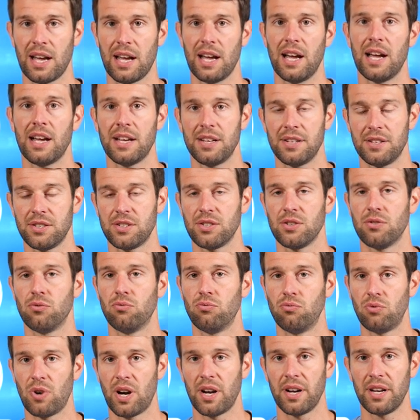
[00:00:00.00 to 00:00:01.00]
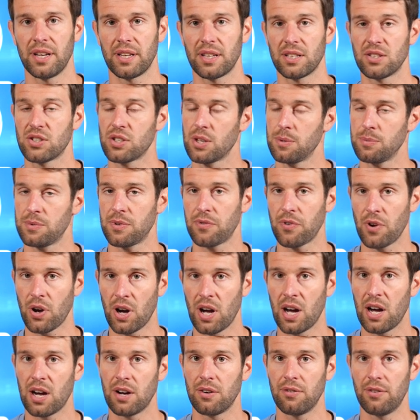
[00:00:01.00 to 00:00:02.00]
and running in terms of your
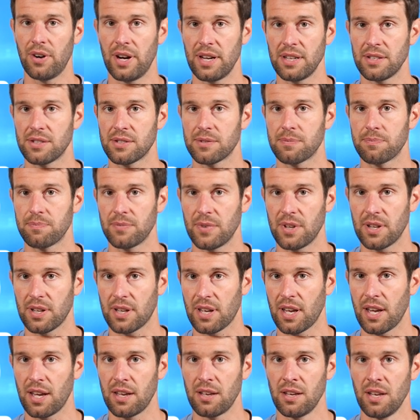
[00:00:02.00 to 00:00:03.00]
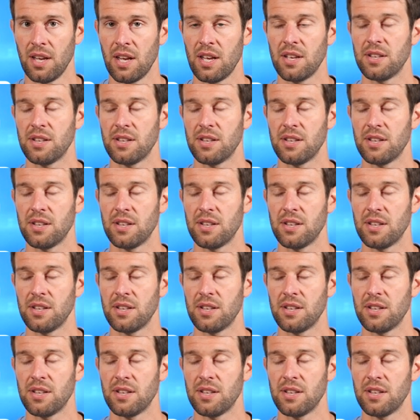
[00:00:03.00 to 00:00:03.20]
heart rate. Okay.